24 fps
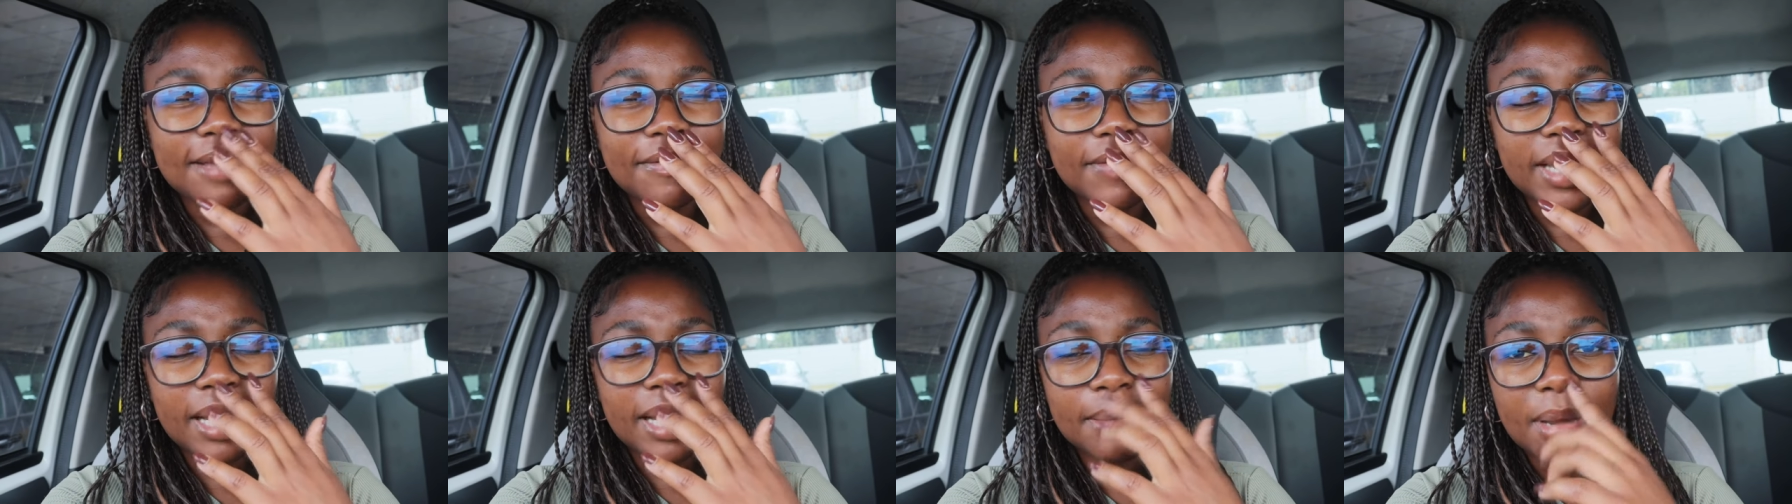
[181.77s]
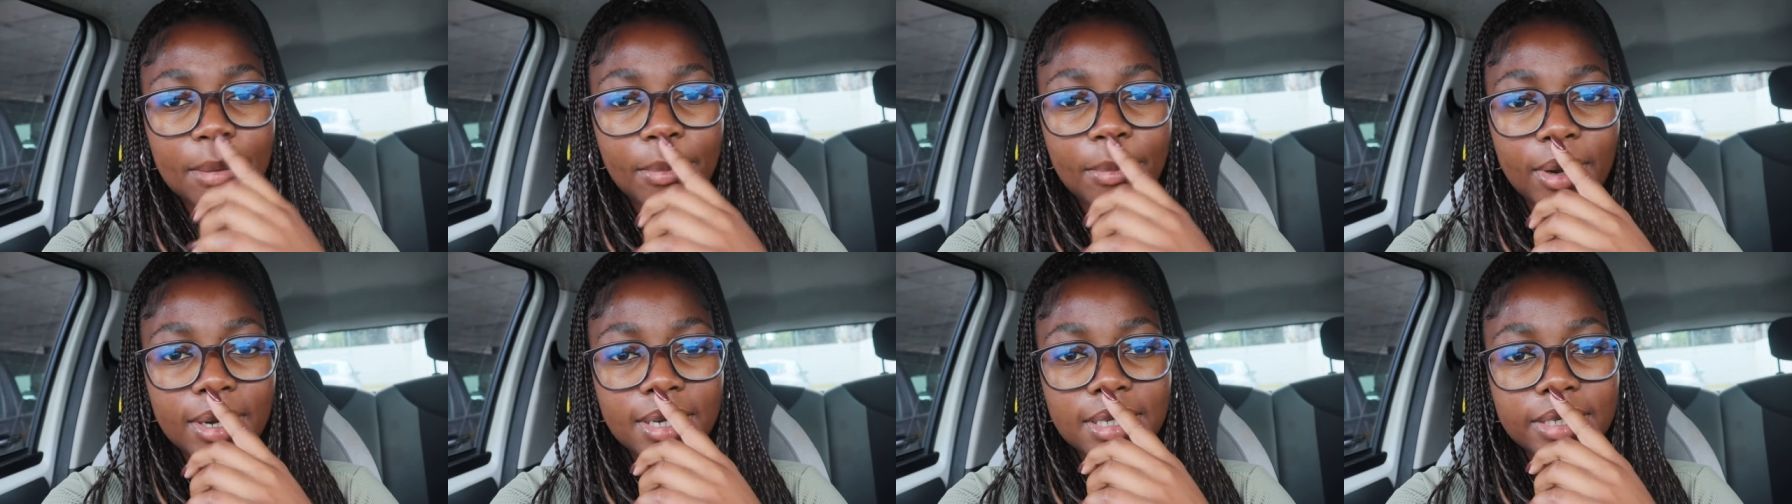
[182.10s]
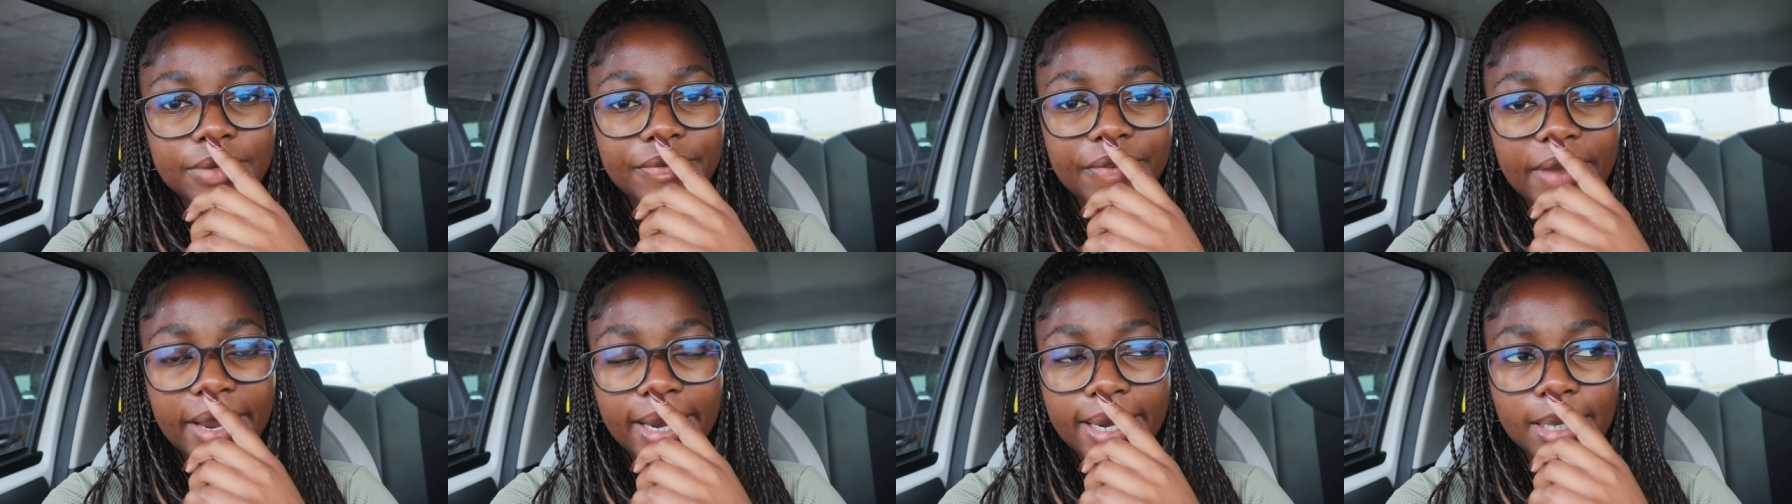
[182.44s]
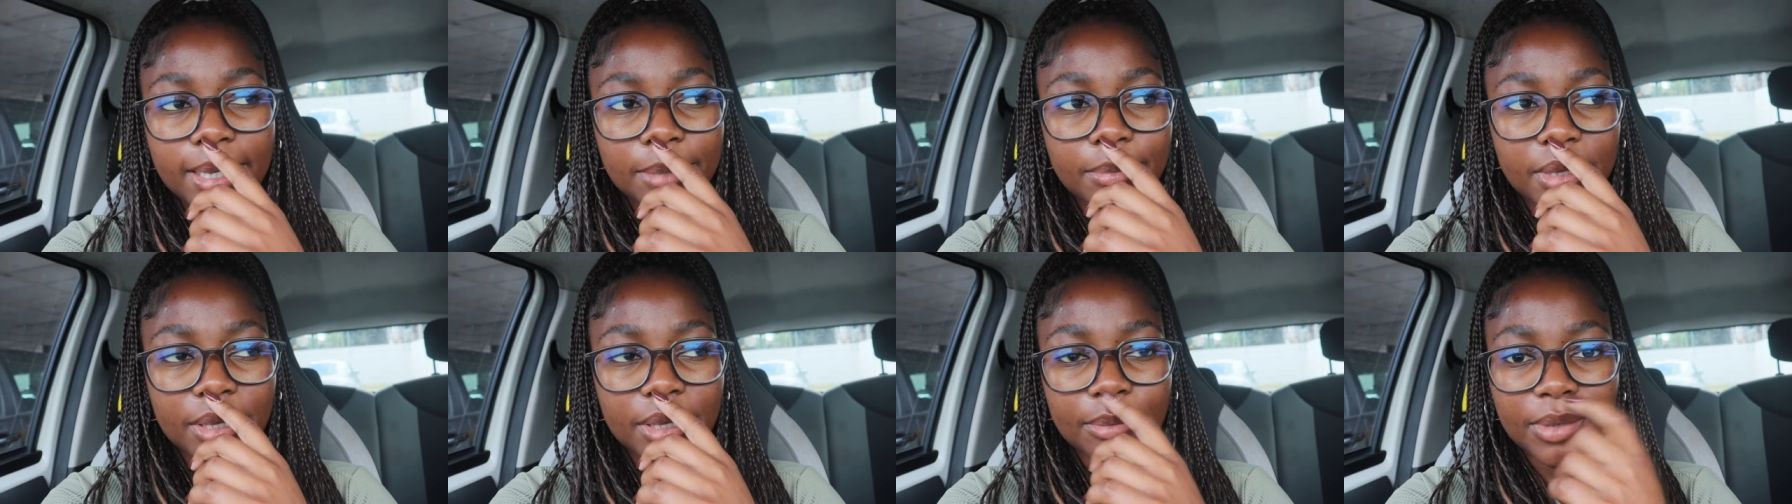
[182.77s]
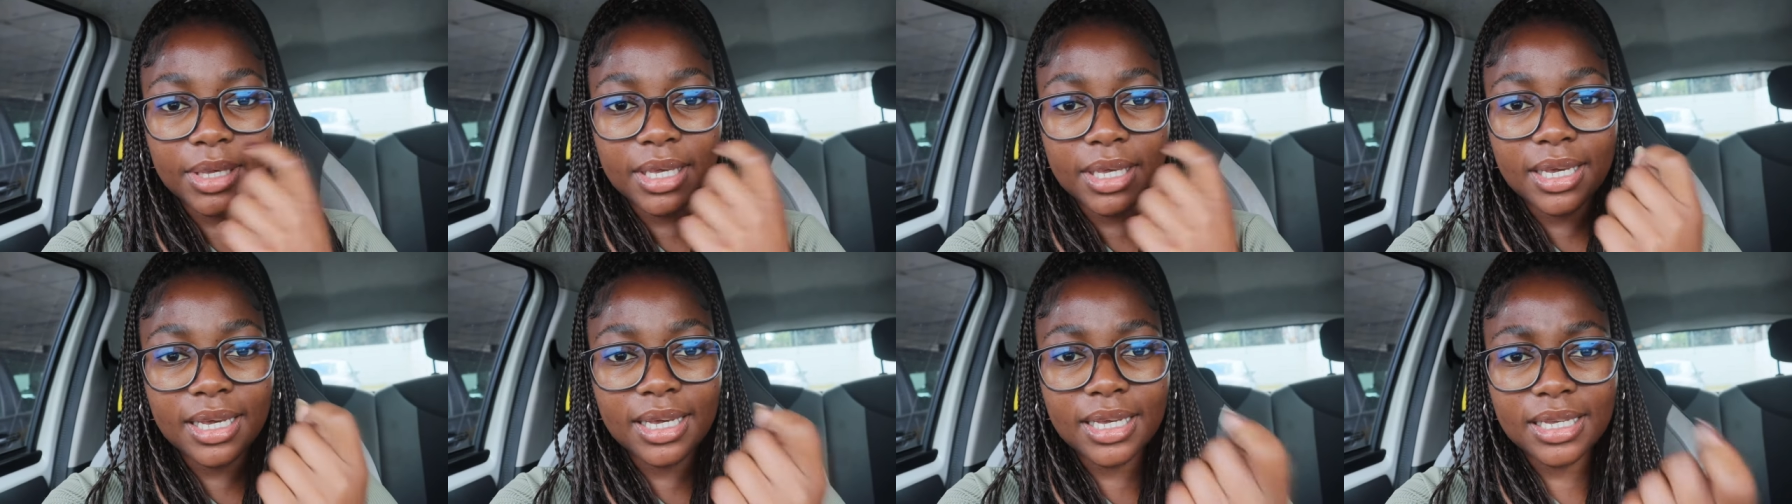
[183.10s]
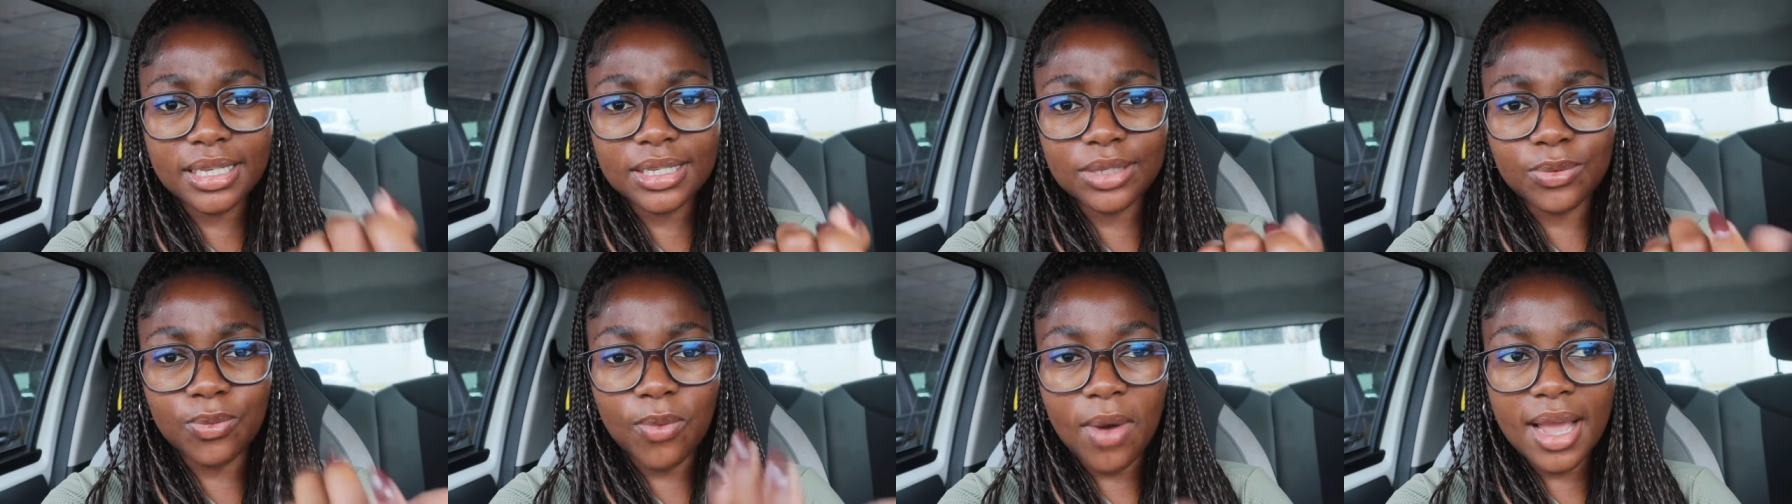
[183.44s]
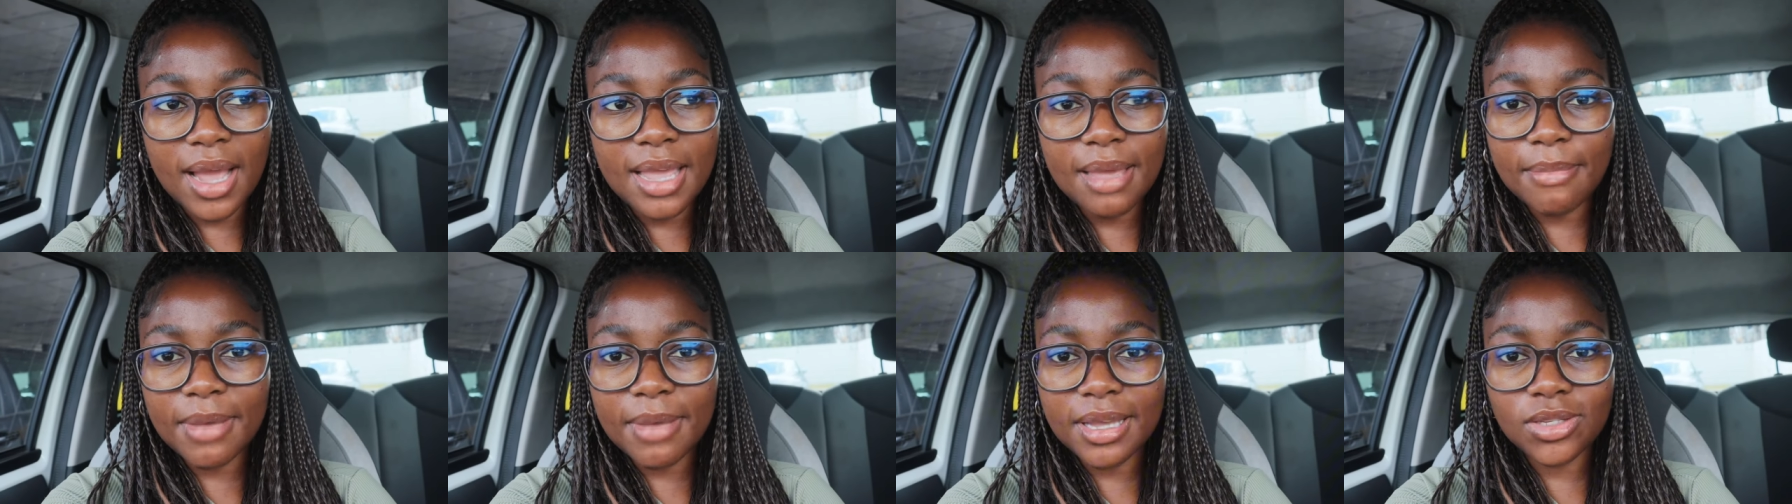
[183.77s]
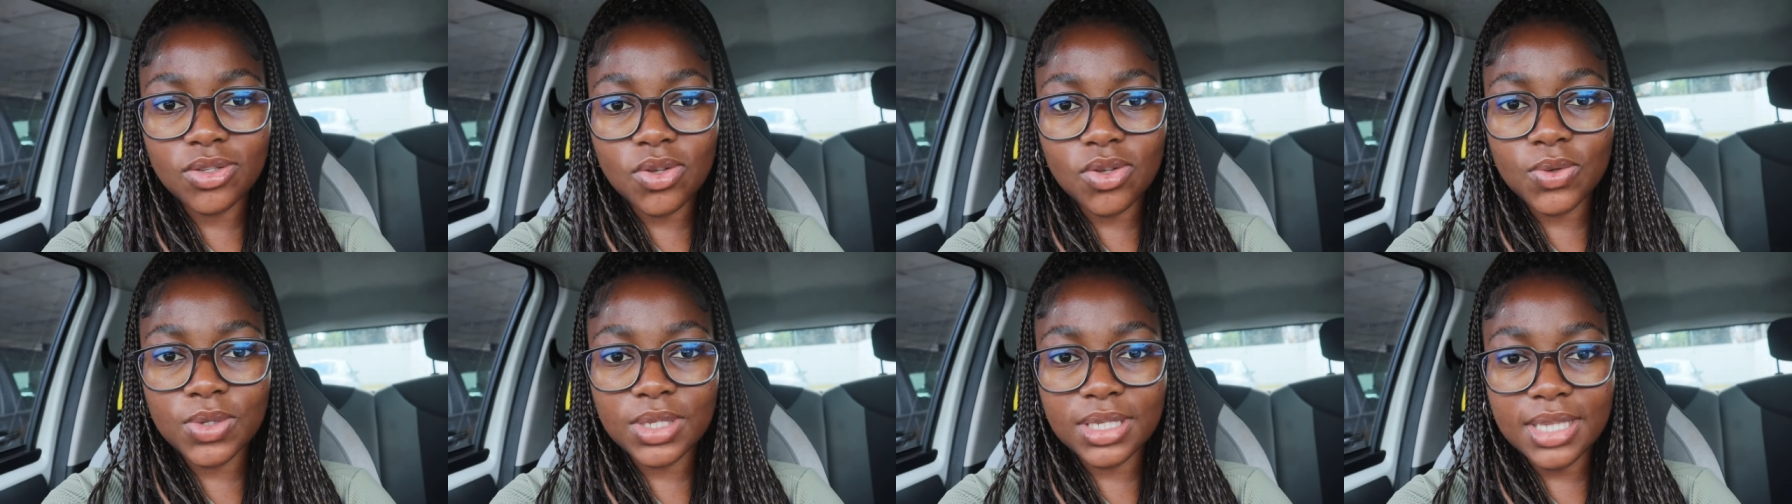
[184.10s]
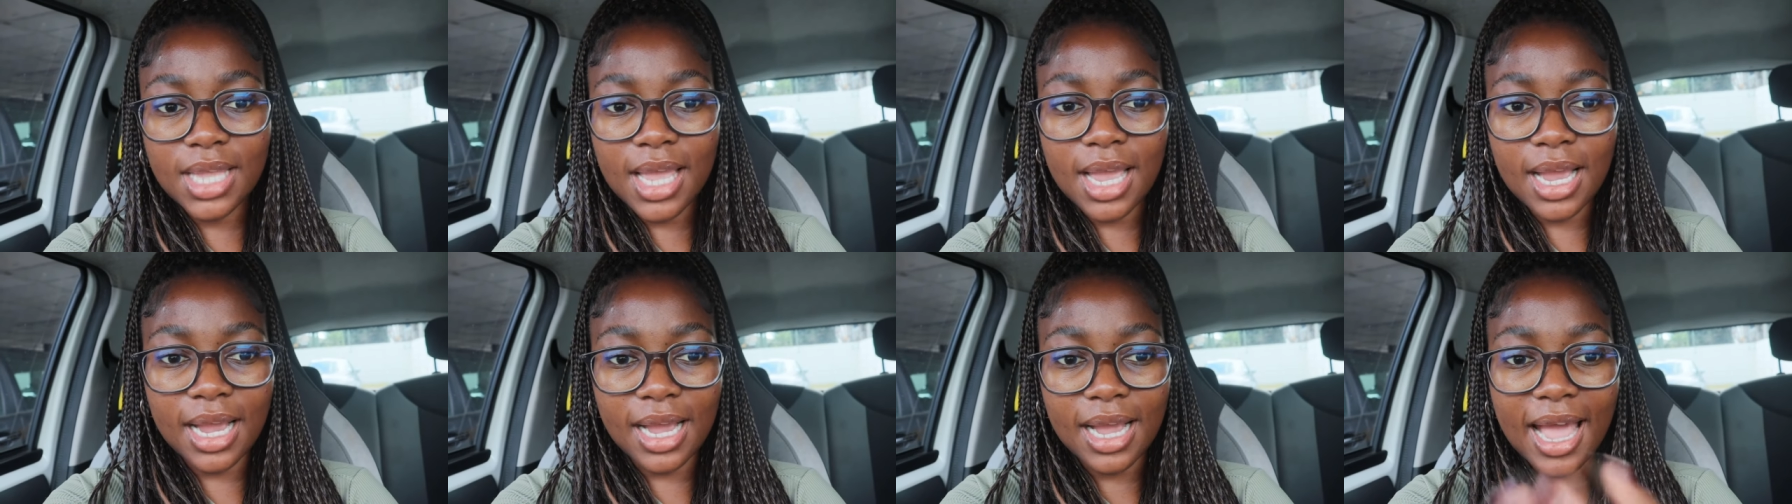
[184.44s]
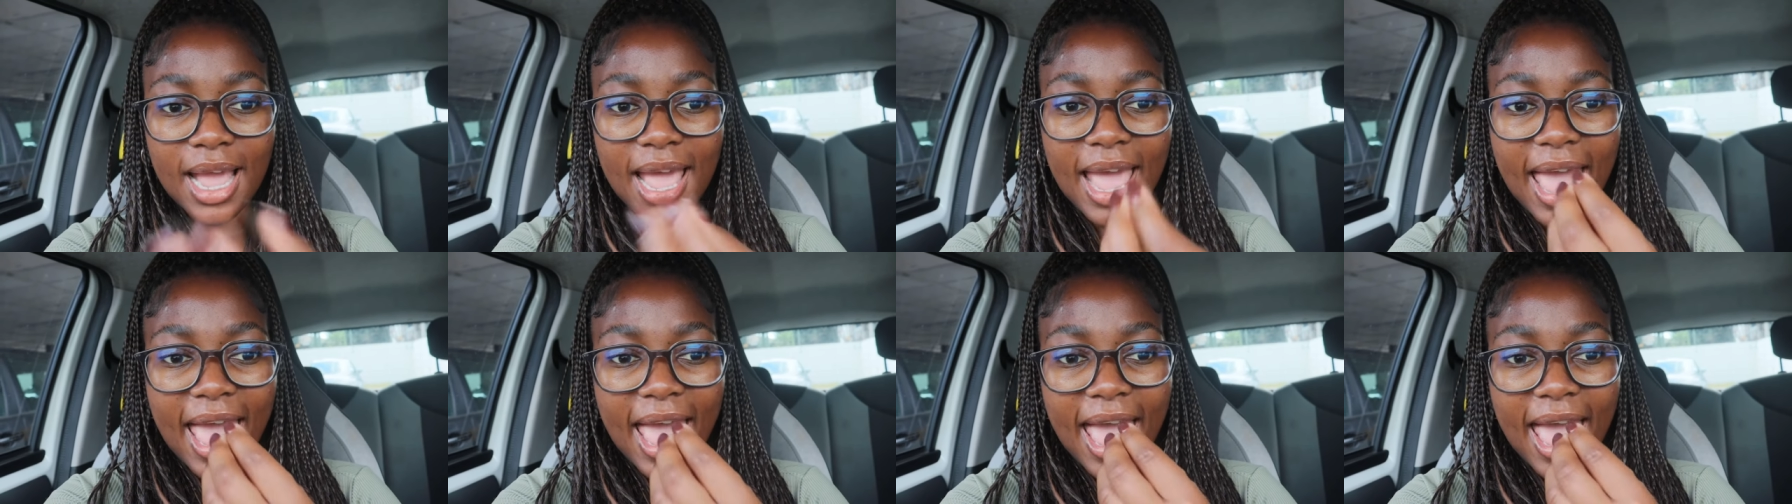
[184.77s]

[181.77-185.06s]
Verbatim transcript: I feel like my body is failing me because why am I so sick?